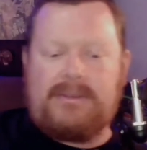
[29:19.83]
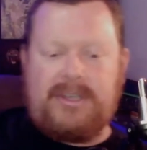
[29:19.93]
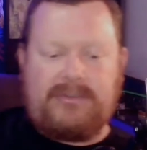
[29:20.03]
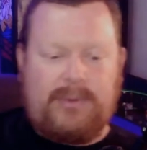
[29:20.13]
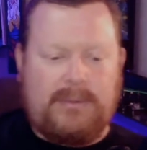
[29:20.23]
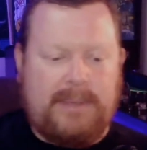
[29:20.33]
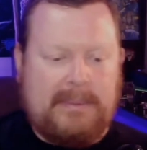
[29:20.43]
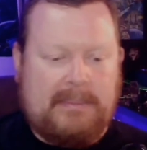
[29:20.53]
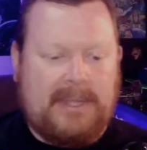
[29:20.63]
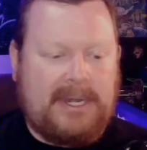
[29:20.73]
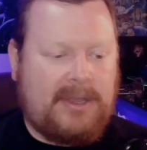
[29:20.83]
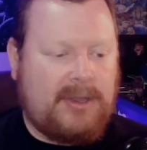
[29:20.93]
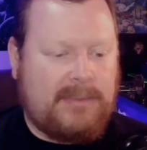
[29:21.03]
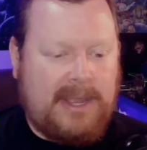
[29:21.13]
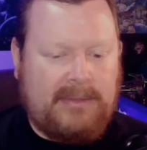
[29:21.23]
just for people playing at
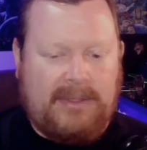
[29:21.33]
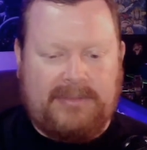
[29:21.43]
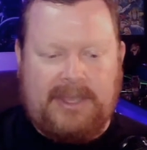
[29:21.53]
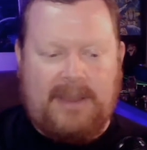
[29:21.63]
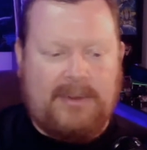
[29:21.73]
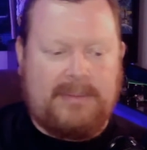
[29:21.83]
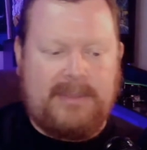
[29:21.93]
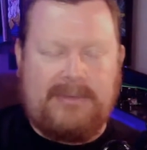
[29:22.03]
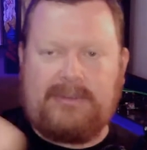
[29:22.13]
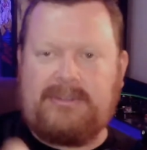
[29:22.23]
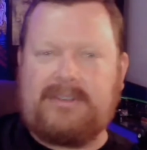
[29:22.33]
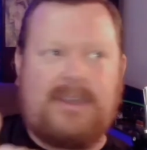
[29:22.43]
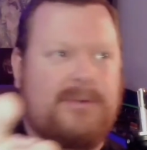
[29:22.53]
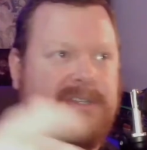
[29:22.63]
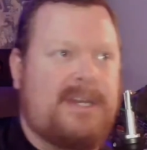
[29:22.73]
home, and I left the camera on me for 6
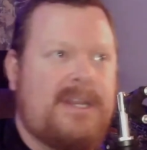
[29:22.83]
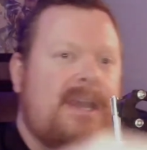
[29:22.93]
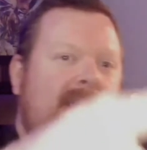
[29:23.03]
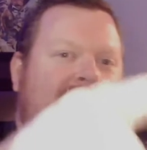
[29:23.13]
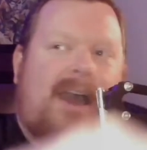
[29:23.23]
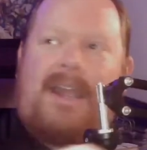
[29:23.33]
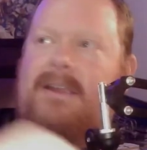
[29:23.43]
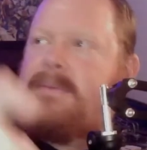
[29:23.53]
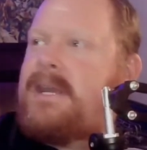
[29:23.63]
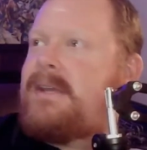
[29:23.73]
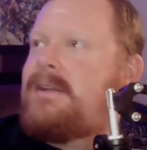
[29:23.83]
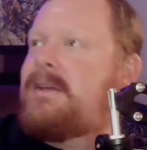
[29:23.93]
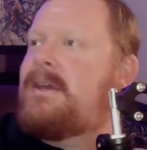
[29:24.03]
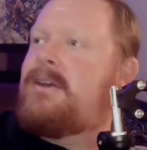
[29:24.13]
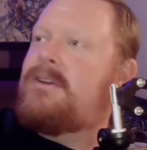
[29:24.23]
hours again. Iron Man,
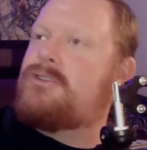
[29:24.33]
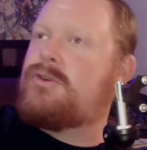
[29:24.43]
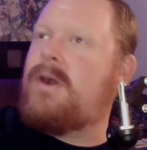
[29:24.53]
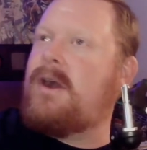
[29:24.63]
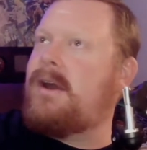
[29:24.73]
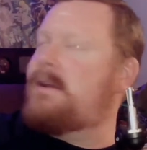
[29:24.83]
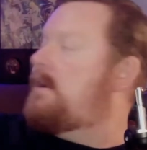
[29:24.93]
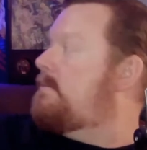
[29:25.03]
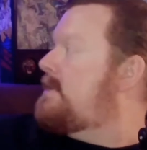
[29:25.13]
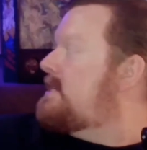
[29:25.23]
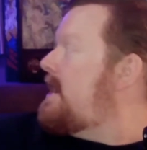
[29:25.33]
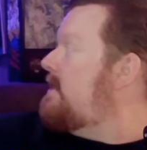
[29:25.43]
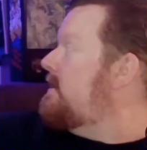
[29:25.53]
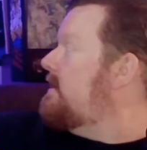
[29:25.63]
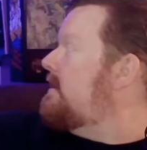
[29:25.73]
Tron,
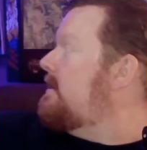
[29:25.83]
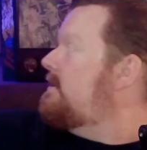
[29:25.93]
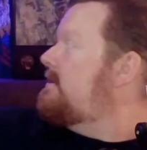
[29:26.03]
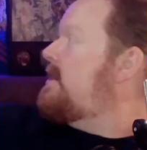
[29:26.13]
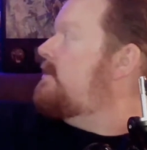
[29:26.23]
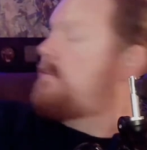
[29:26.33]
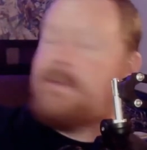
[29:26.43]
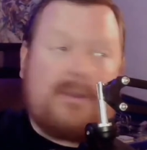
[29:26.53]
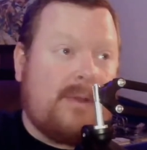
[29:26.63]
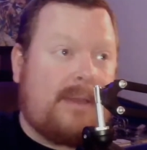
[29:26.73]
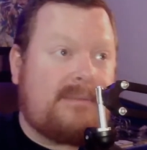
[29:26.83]
Metallica, Tales from the Crypt.